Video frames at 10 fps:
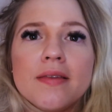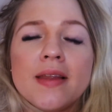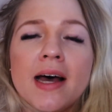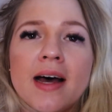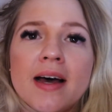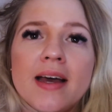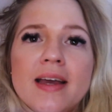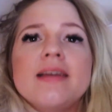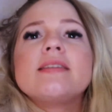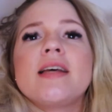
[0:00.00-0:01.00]

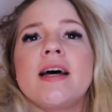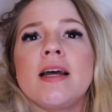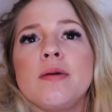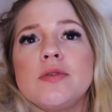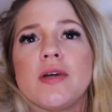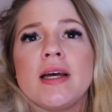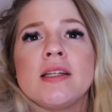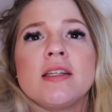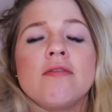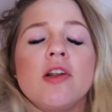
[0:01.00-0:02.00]
Night time to
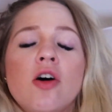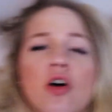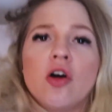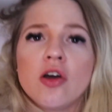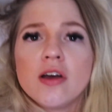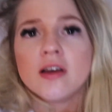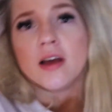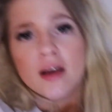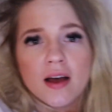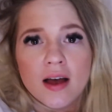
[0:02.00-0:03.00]
end the vlog.
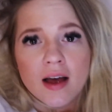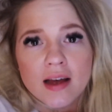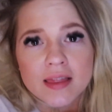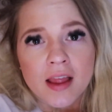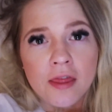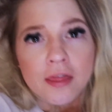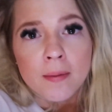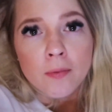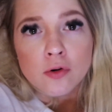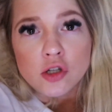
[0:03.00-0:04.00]

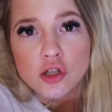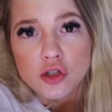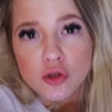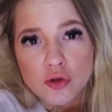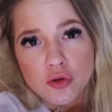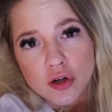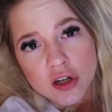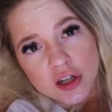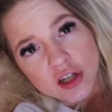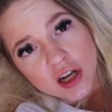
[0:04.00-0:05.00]
Nothing more to do.
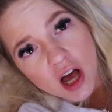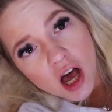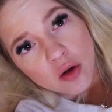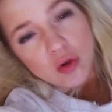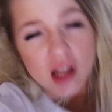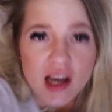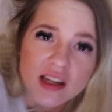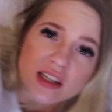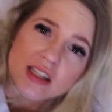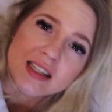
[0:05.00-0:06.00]
I will
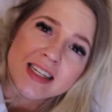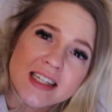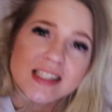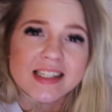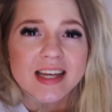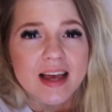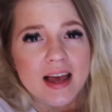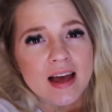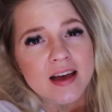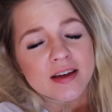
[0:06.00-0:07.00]
edit this
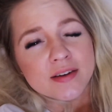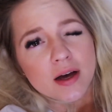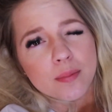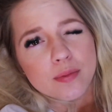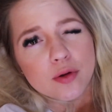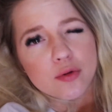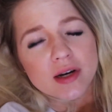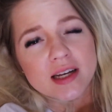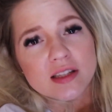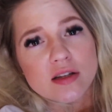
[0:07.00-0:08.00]
and
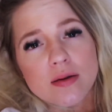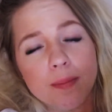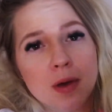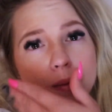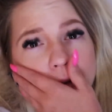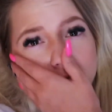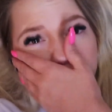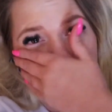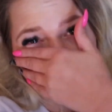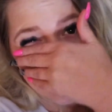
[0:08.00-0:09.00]
upload it maybe
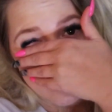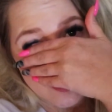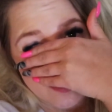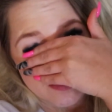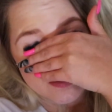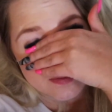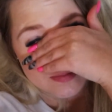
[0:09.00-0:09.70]
tomorrow.